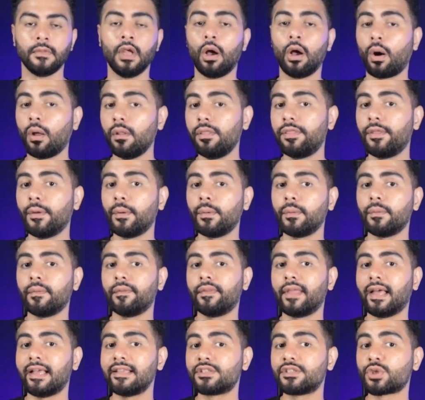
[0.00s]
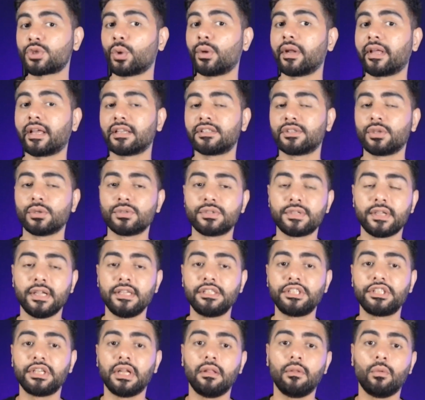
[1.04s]
Although the historic
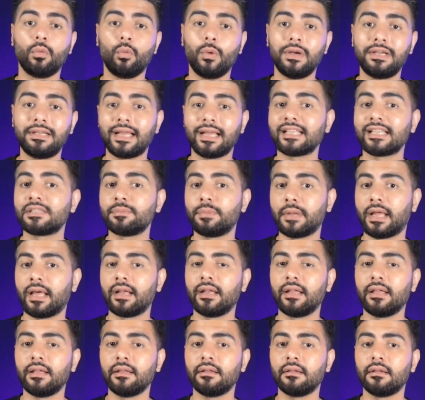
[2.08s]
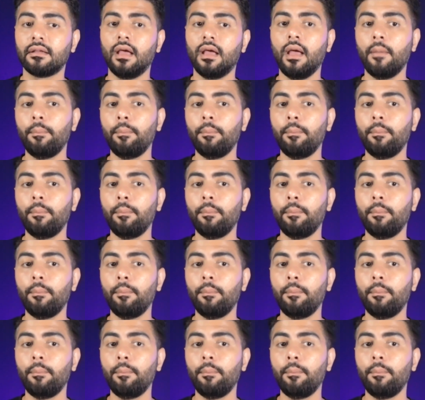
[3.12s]
association with tax planning